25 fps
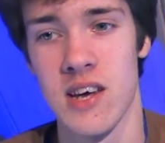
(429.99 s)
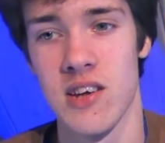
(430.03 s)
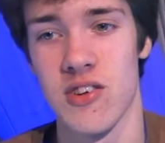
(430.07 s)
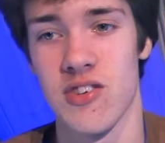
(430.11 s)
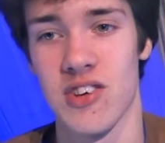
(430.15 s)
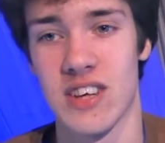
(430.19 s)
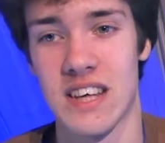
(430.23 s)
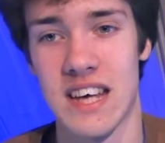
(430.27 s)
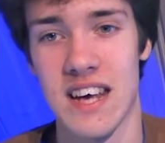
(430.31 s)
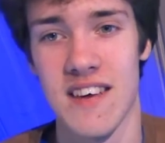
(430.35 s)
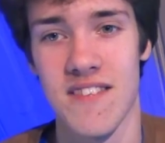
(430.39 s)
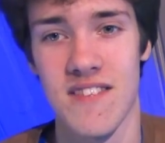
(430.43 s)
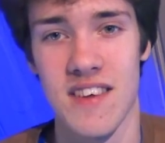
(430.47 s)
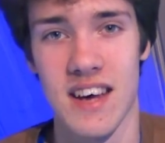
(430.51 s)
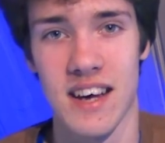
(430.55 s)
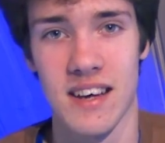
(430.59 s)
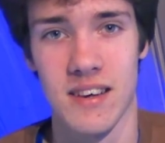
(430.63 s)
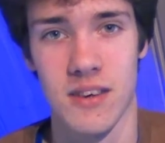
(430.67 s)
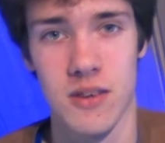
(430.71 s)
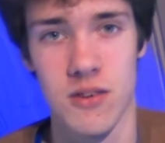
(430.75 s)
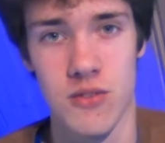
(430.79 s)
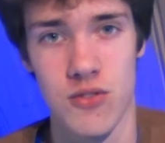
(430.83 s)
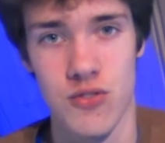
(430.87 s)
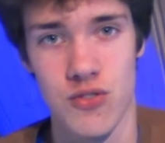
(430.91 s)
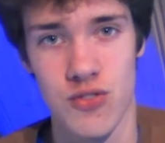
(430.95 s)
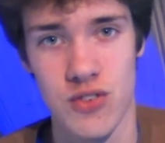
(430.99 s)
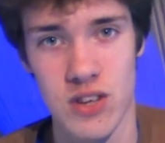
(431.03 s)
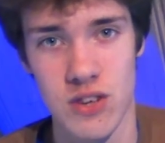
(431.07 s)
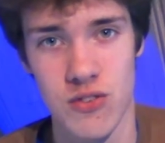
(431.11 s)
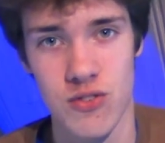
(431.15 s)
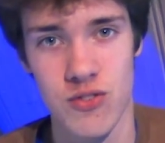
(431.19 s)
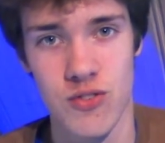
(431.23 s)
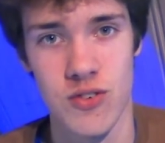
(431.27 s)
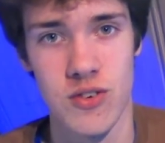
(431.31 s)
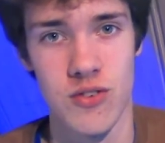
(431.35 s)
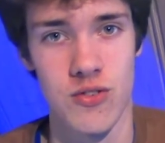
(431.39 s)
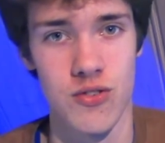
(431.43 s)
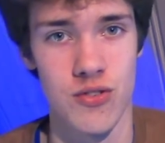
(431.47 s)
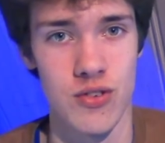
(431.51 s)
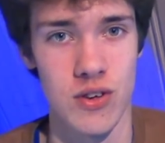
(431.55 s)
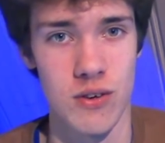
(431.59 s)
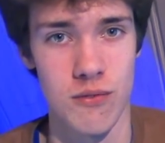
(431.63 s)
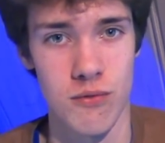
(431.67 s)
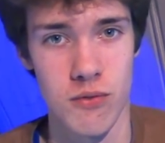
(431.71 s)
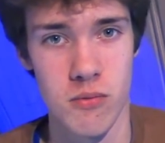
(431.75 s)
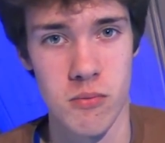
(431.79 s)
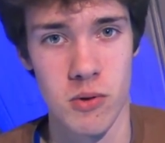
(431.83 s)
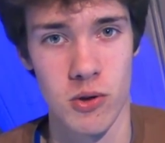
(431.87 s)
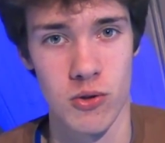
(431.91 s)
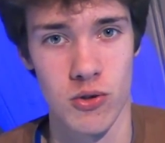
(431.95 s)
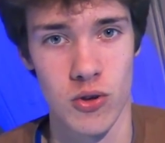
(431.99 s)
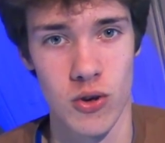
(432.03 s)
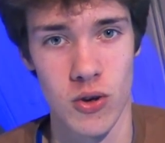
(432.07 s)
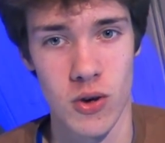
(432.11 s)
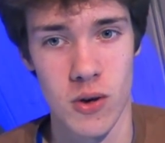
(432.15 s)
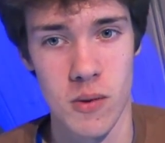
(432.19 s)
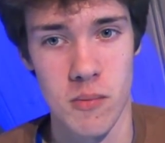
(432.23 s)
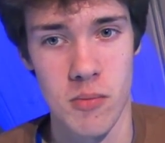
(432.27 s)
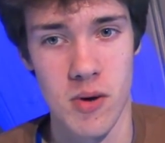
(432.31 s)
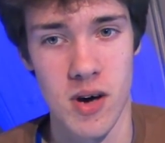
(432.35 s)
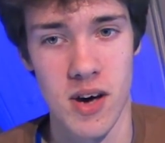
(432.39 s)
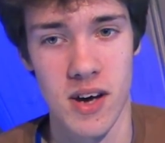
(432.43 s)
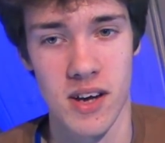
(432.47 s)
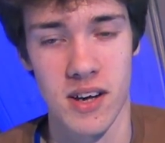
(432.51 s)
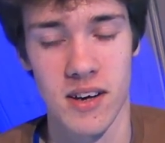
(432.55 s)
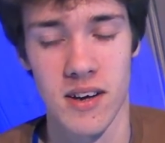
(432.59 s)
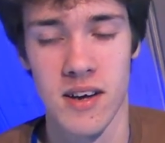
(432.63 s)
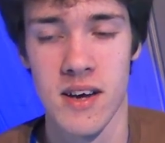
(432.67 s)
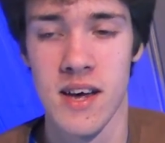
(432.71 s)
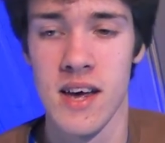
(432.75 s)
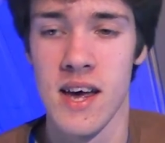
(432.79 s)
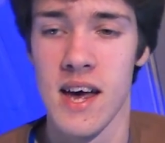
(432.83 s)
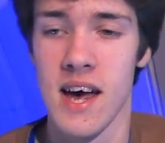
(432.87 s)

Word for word: to get that consistency from a turbine.